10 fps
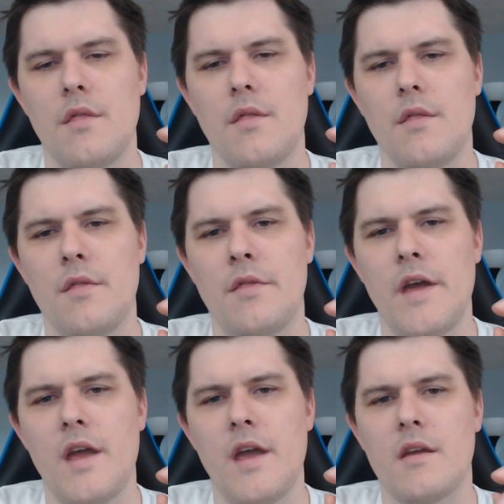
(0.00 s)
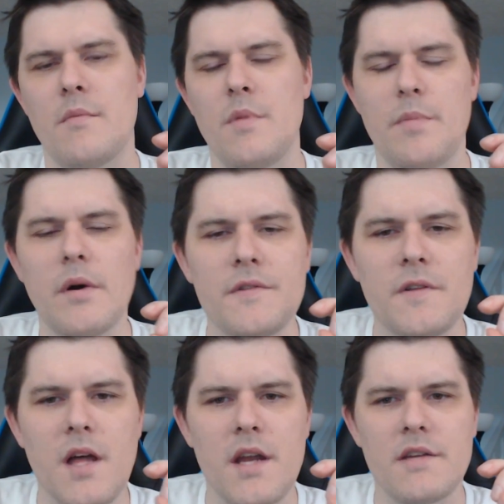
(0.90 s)
They can be built a
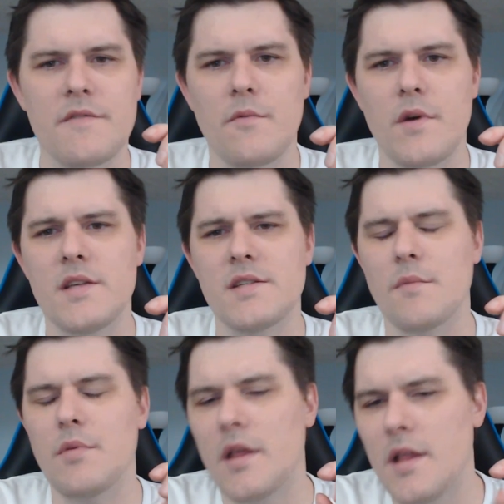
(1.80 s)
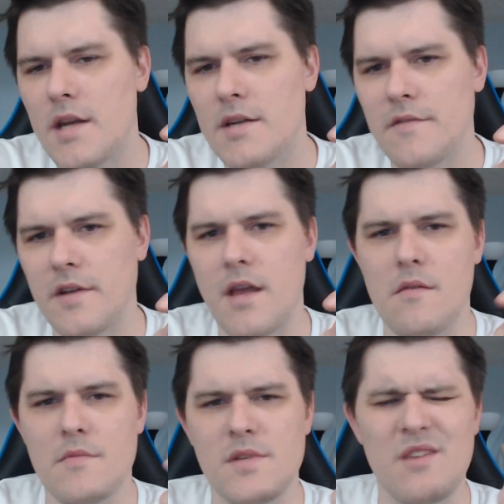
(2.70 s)
lot of different ways. They can play a lot of different
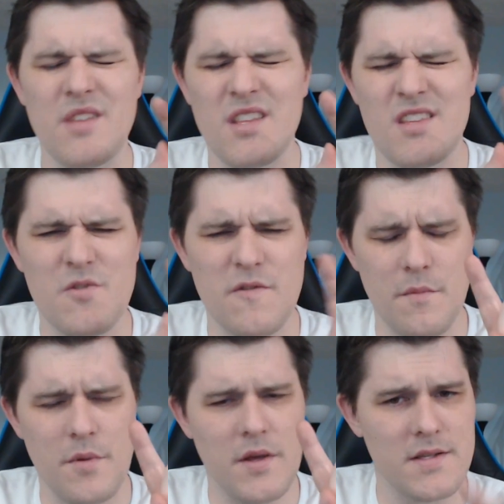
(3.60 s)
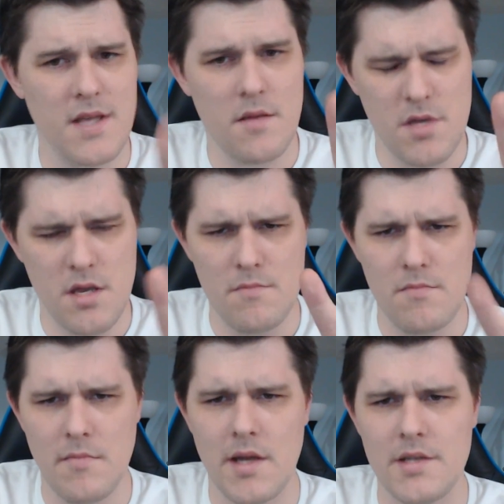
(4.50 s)
games. I don't think the two of them play the same game,
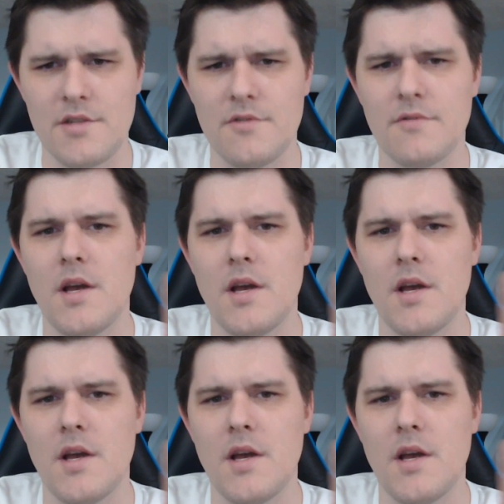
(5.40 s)
mind you.